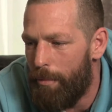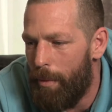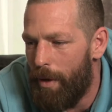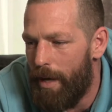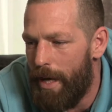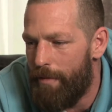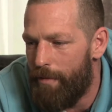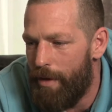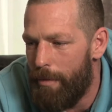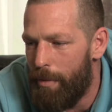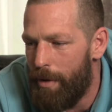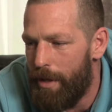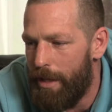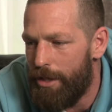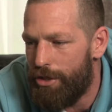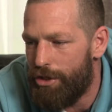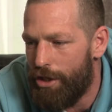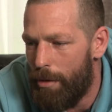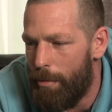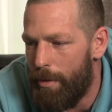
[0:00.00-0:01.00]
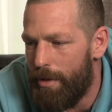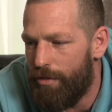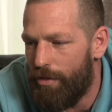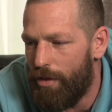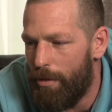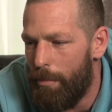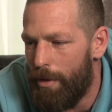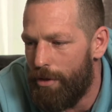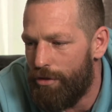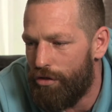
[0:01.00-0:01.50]
by everybody showing
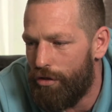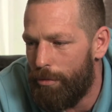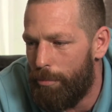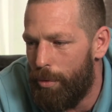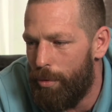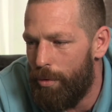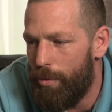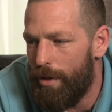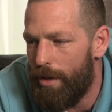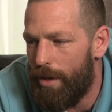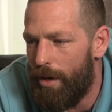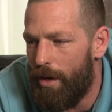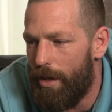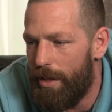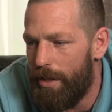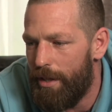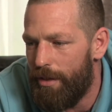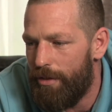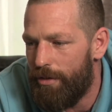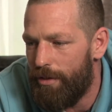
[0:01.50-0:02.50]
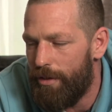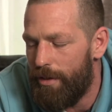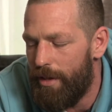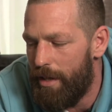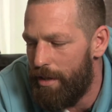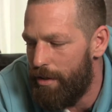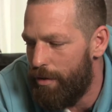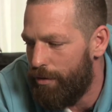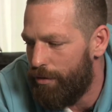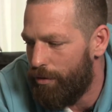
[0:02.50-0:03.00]
so much support and kindness, and
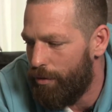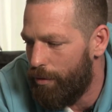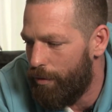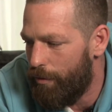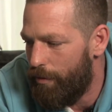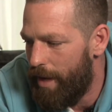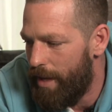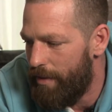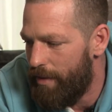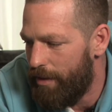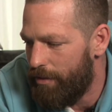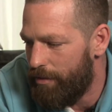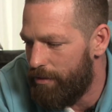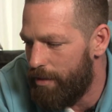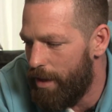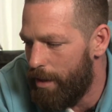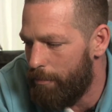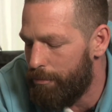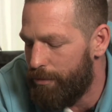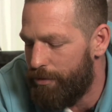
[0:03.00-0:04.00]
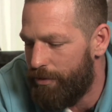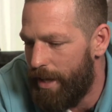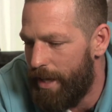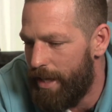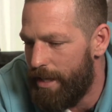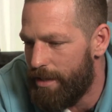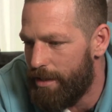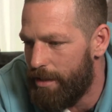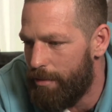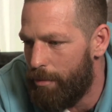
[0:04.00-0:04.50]
then you sort of hit this numb
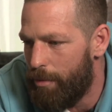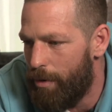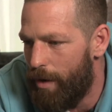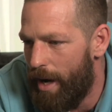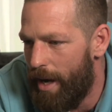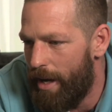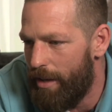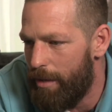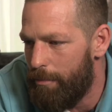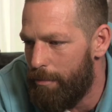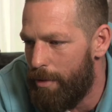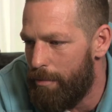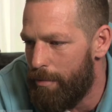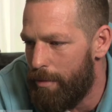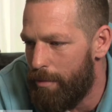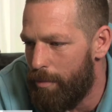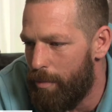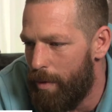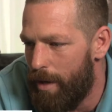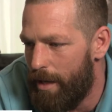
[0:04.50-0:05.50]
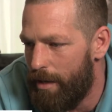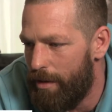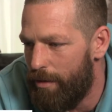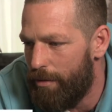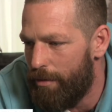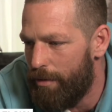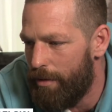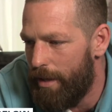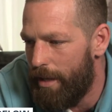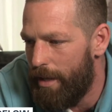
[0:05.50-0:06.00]
stage that we're at the moment where
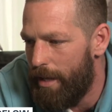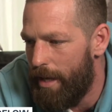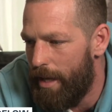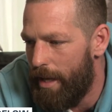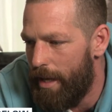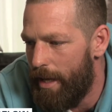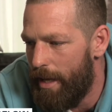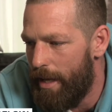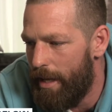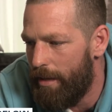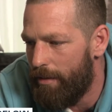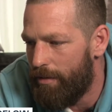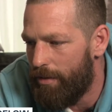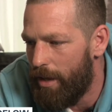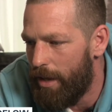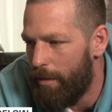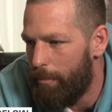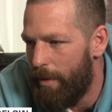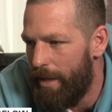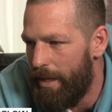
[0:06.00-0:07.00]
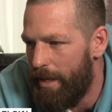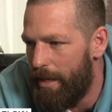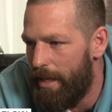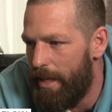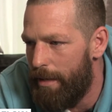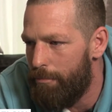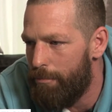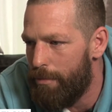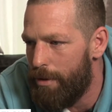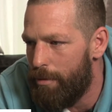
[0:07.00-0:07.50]
it's like being in
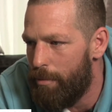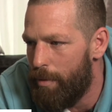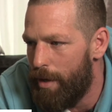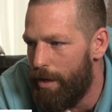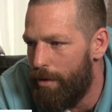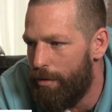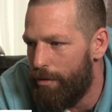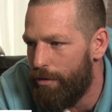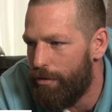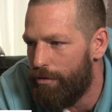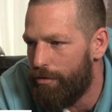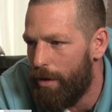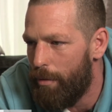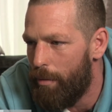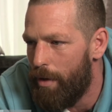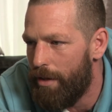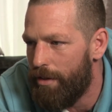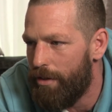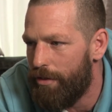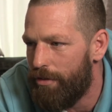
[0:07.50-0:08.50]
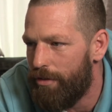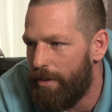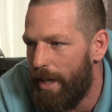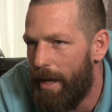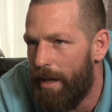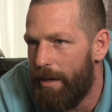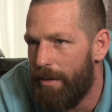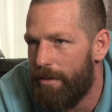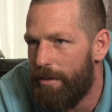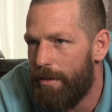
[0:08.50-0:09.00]
limbo where you just don't
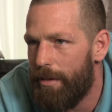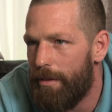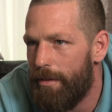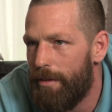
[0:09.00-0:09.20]
understand.